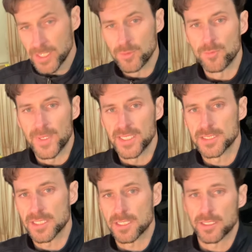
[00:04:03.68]
you
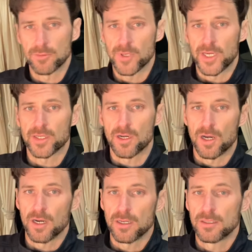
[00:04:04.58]
basically rent a
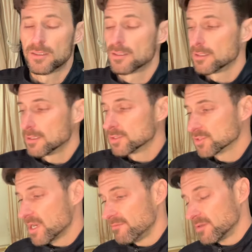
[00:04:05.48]
car,
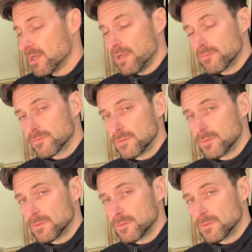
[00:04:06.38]
drive it off,